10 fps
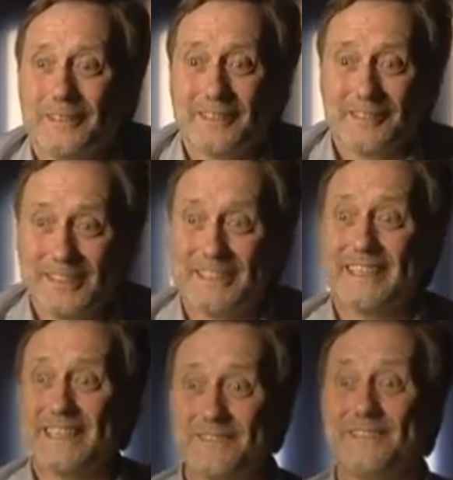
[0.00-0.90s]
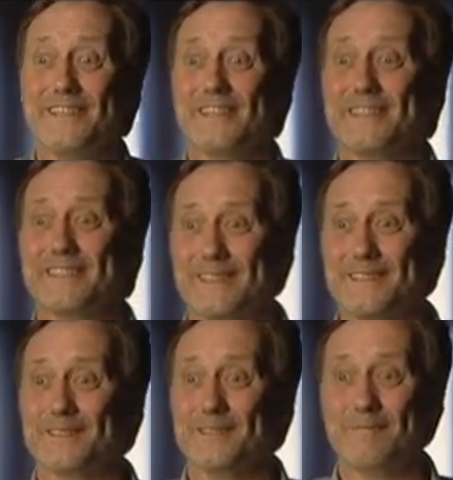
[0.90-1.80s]
So she delivered the
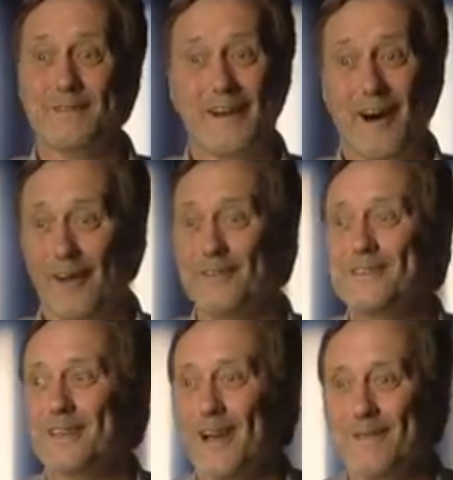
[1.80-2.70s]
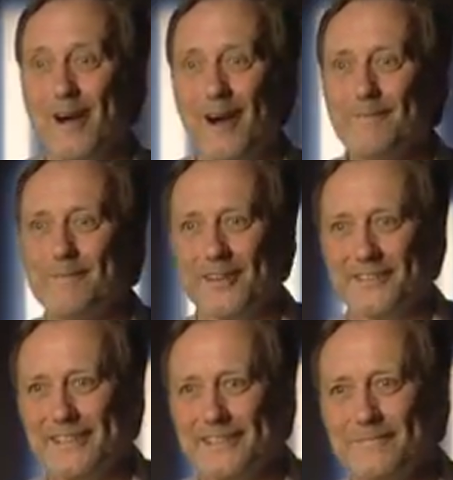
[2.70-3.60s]
system on time, on
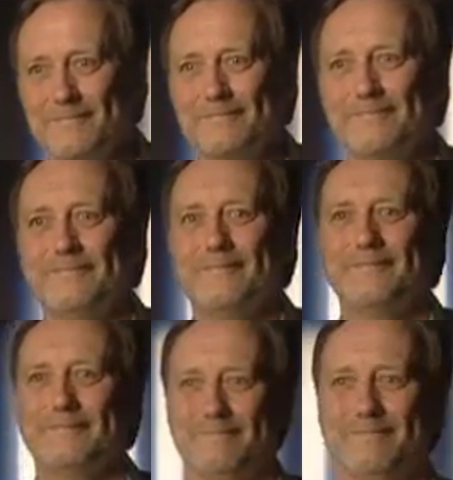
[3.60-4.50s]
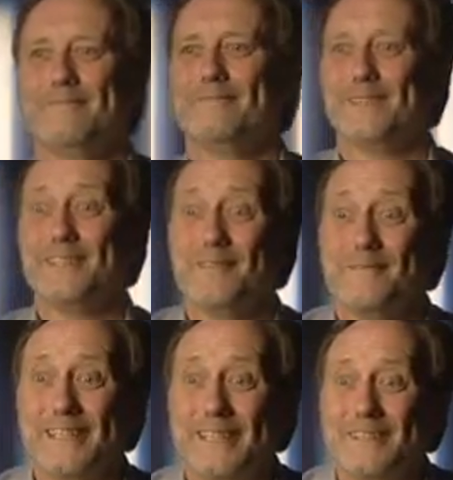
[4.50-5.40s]
budget, but
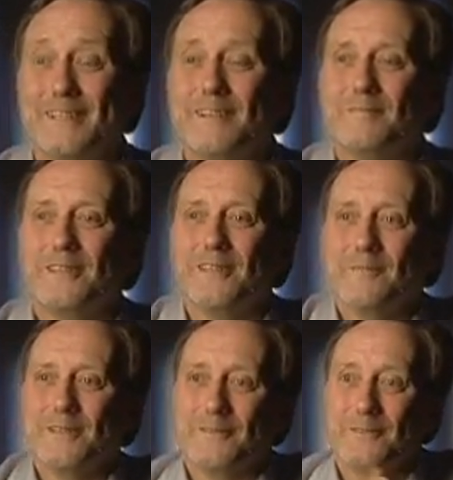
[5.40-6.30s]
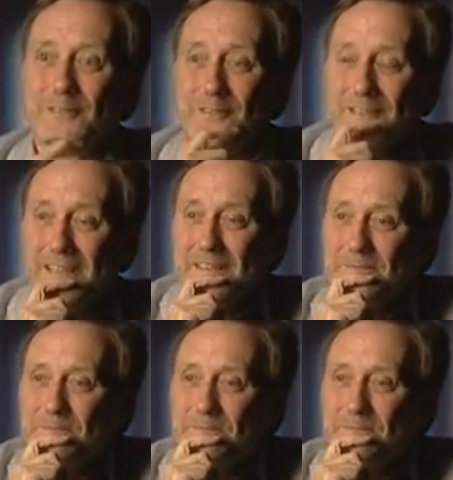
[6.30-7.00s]
nobody was using it.